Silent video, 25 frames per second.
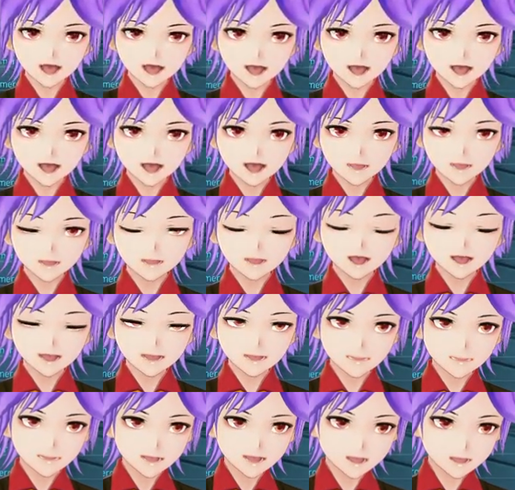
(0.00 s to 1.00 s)
Alright,
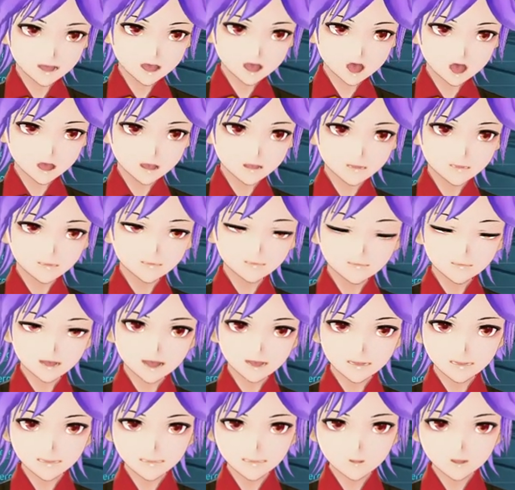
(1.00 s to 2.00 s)
so this is
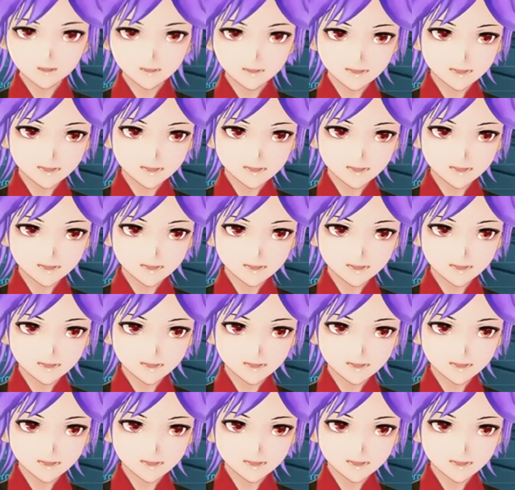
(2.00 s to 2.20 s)
one of the